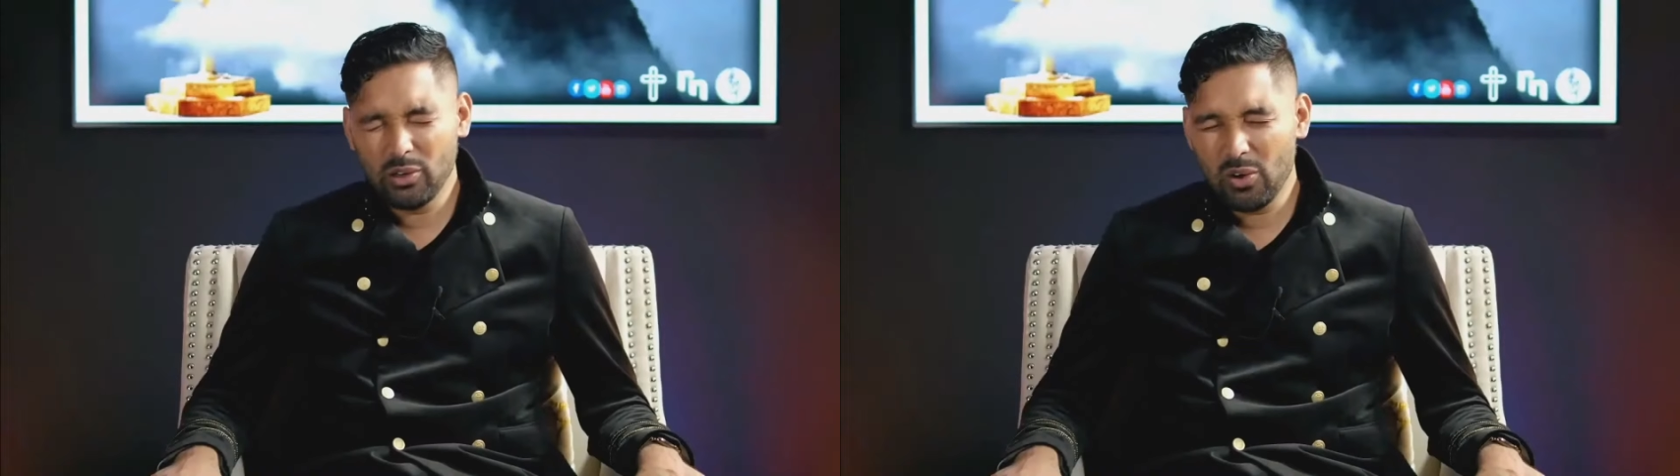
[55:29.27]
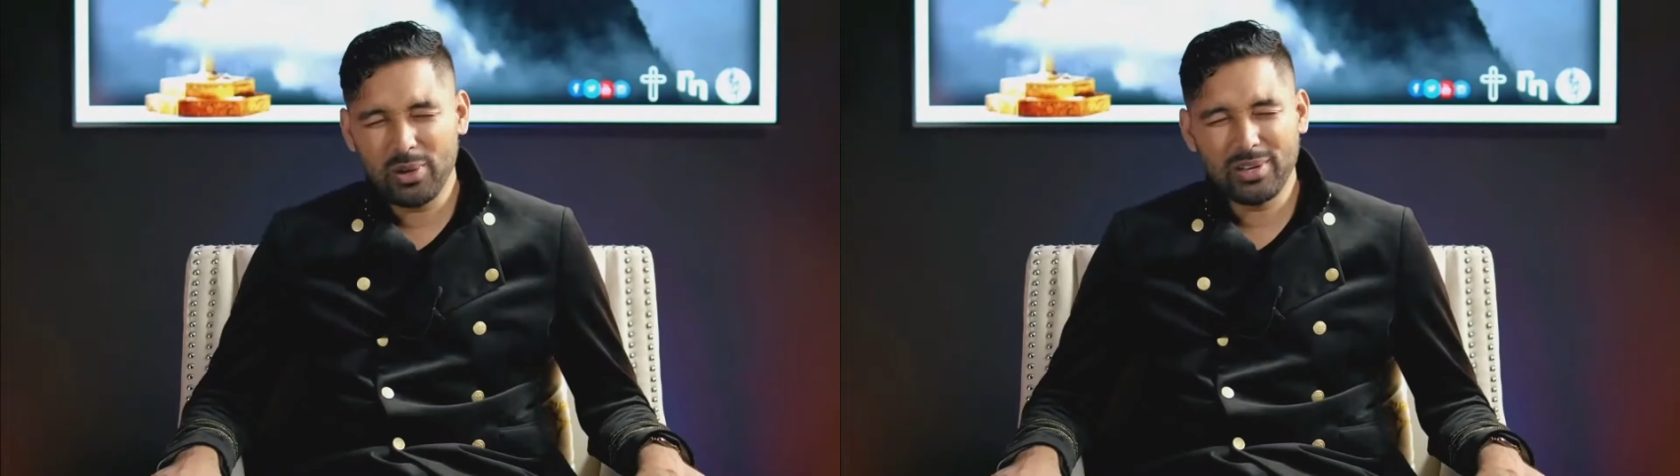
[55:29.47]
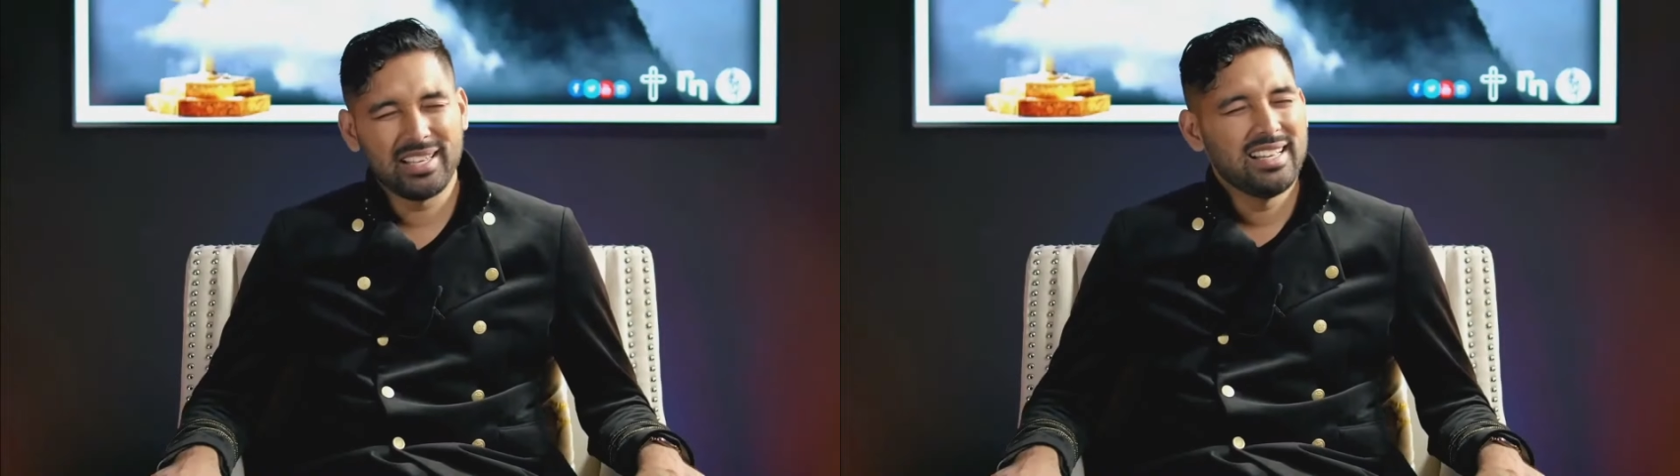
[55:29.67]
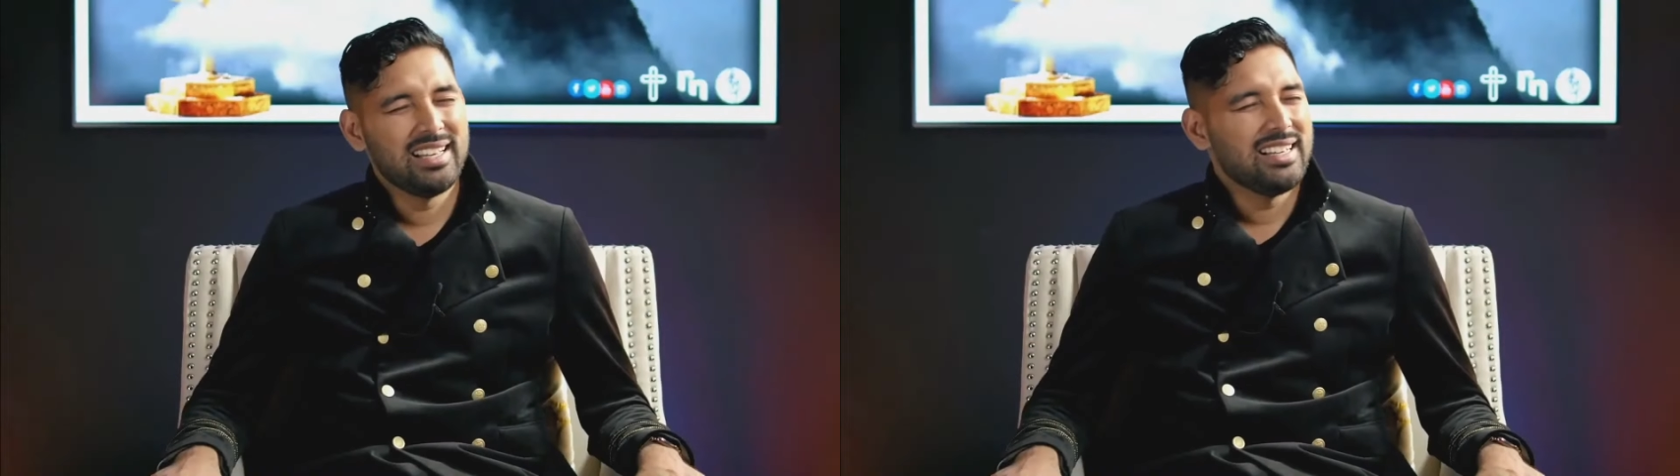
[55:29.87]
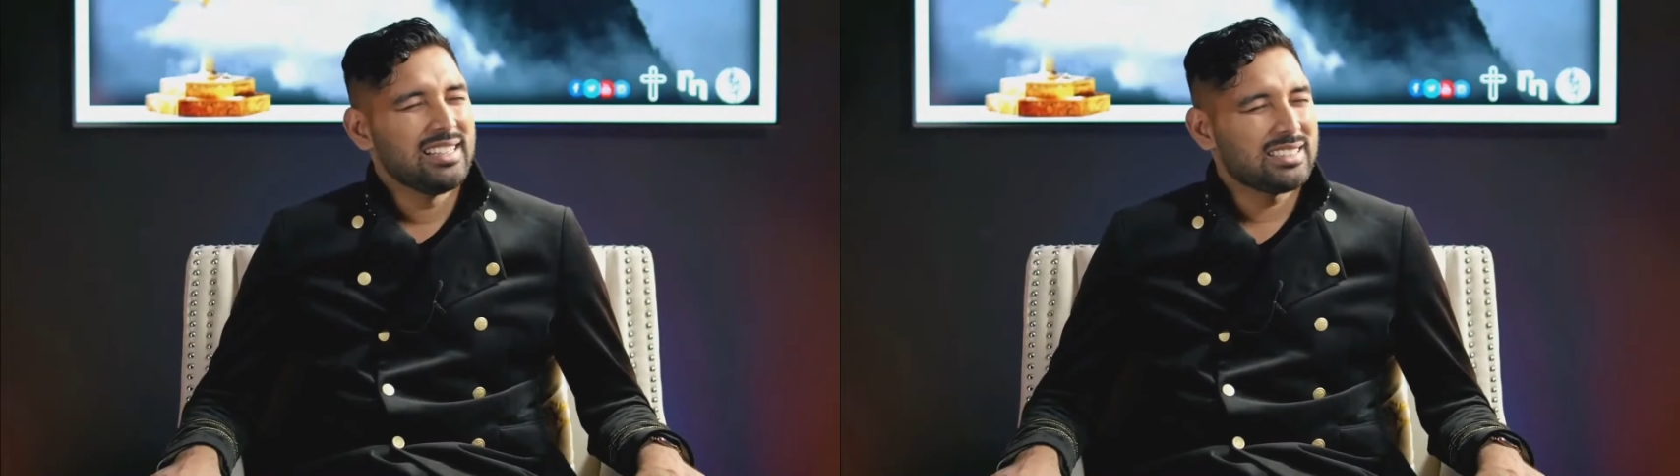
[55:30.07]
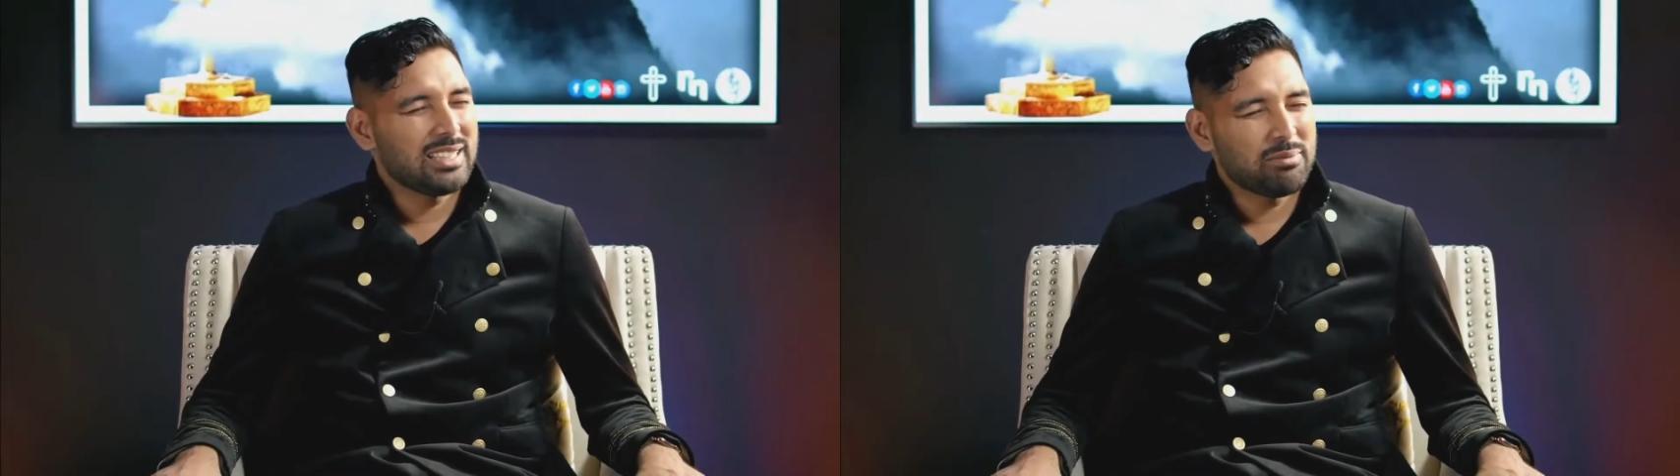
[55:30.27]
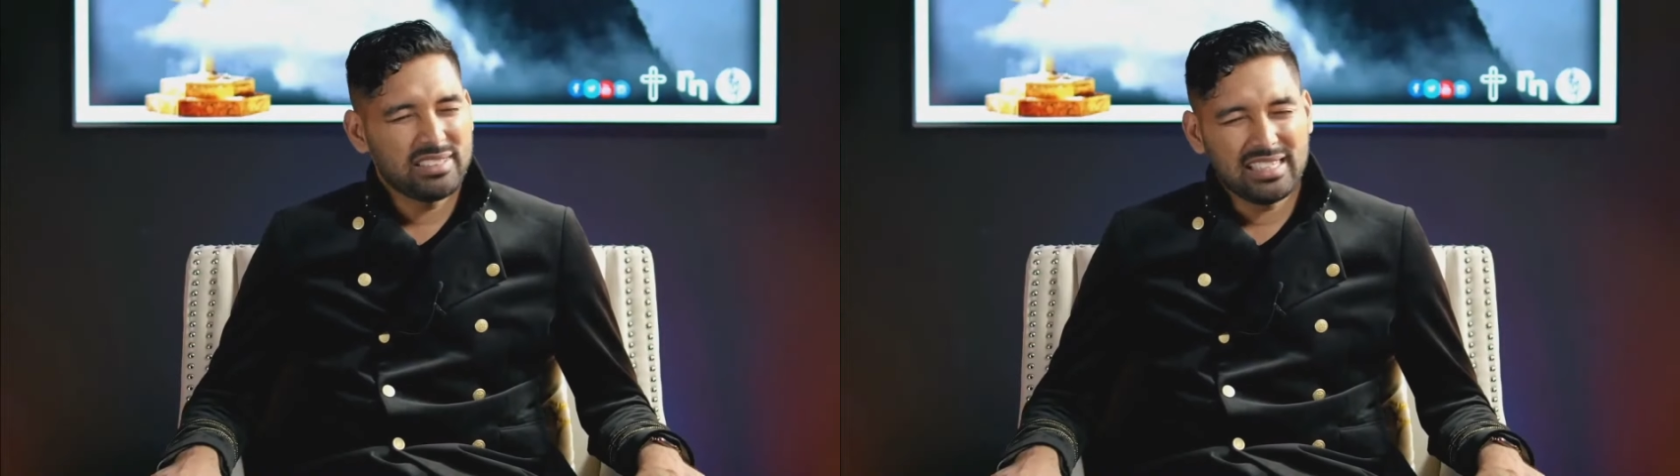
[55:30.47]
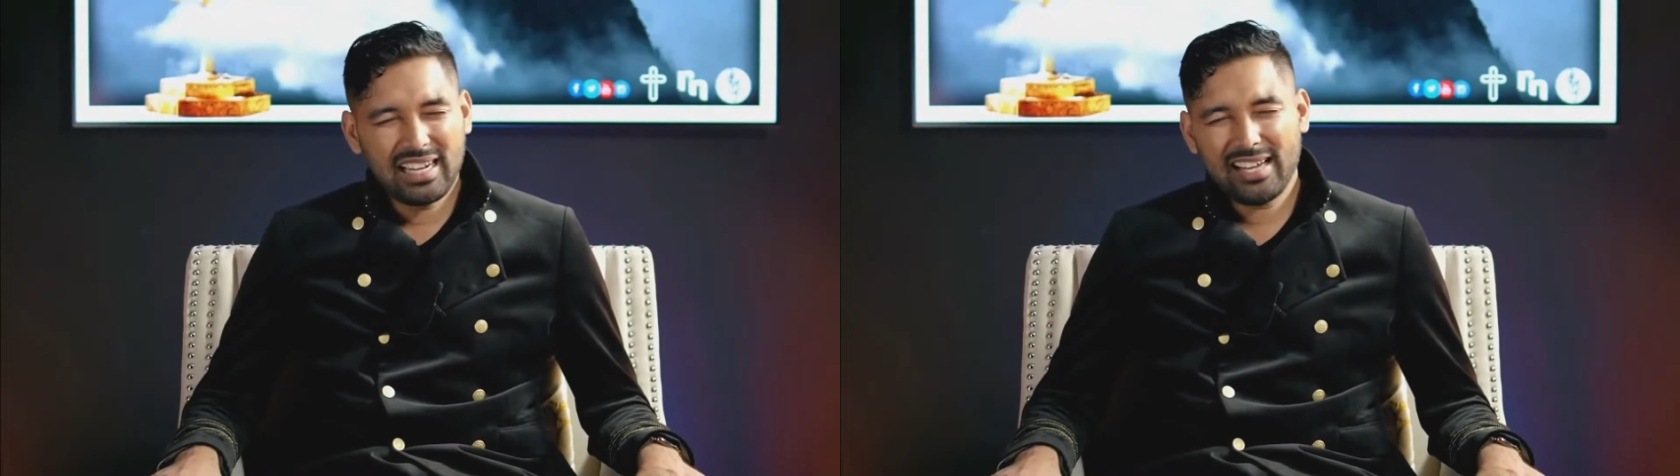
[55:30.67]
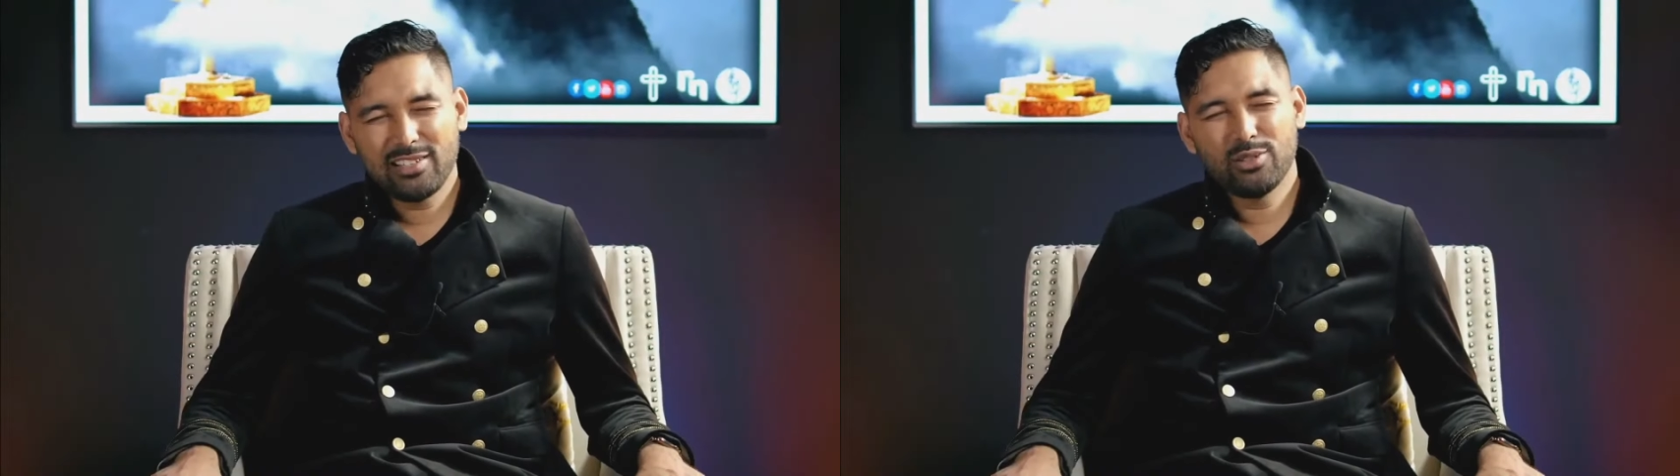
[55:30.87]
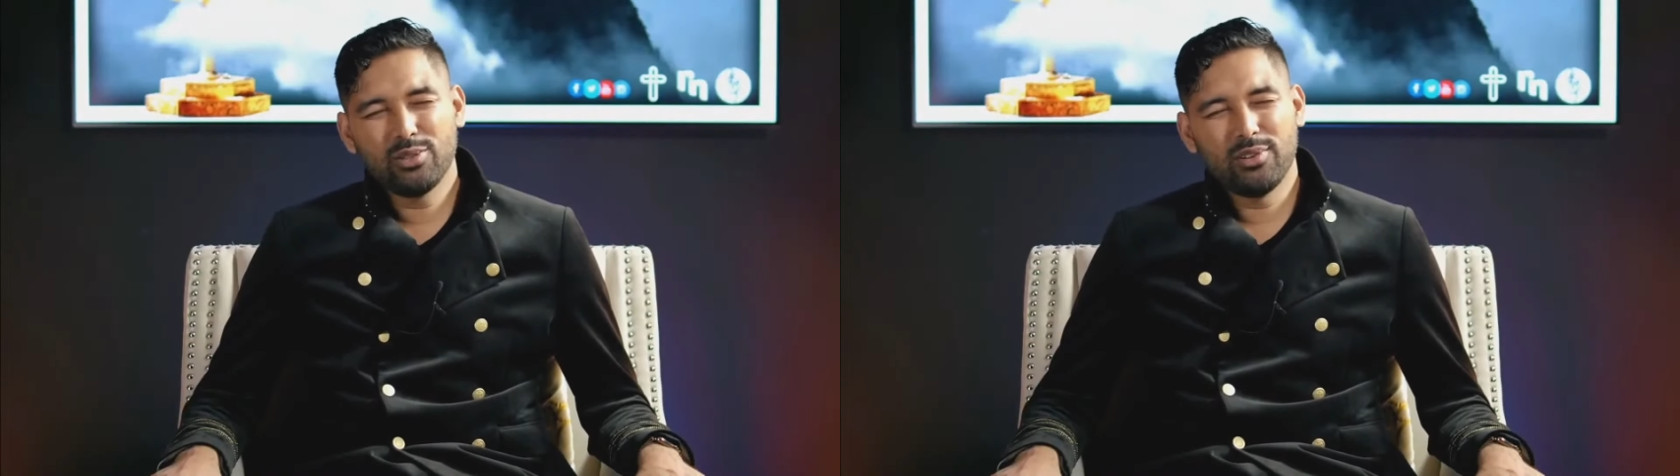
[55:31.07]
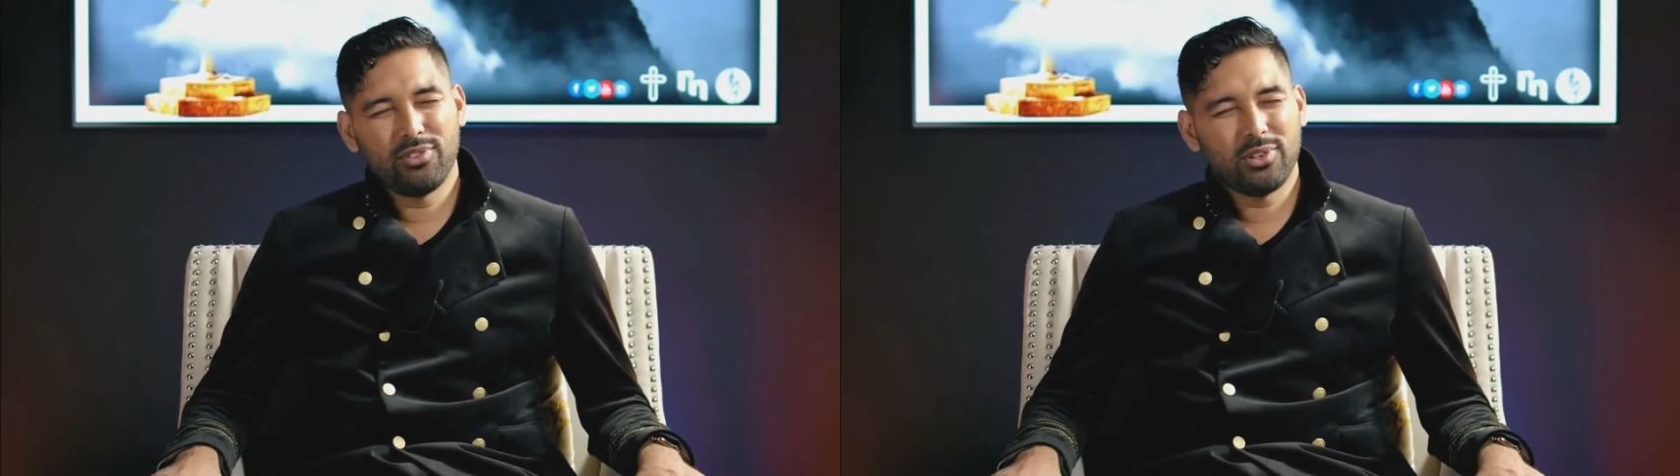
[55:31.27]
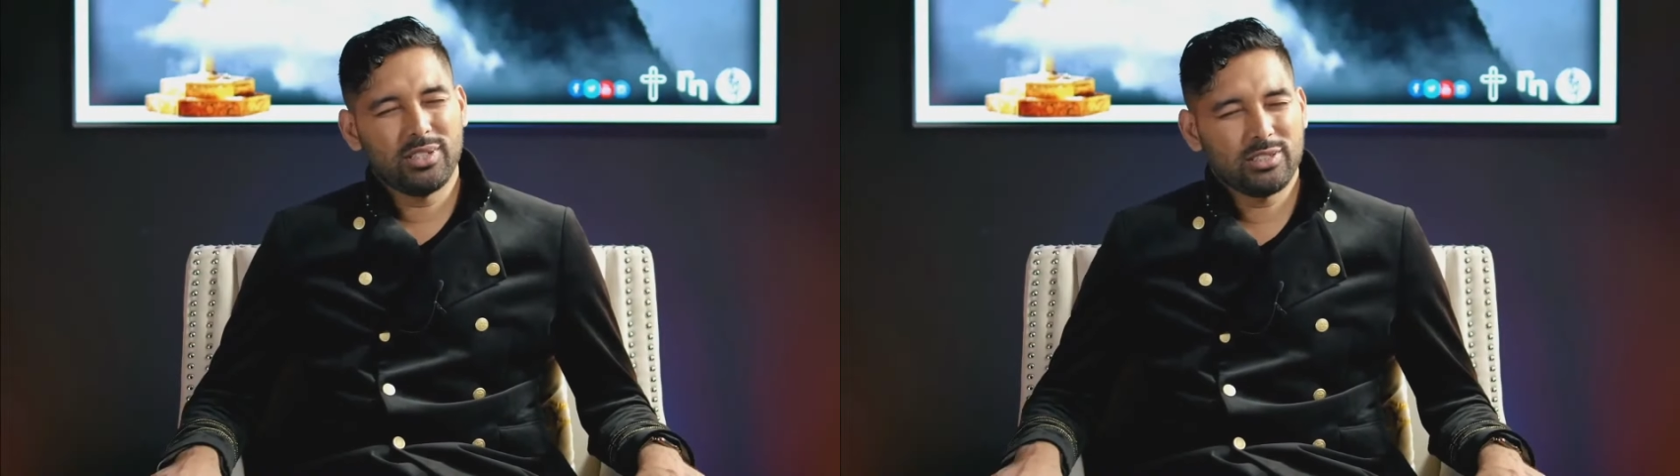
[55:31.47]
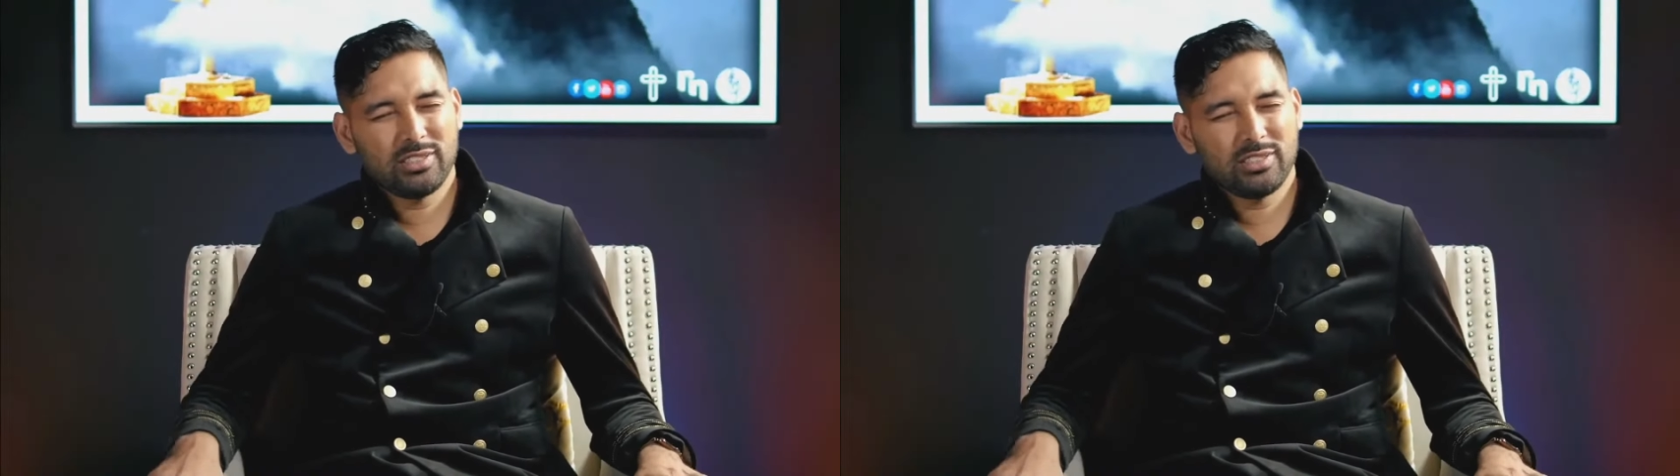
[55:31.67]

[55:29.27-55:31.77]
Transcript: Lord some gratitude for this.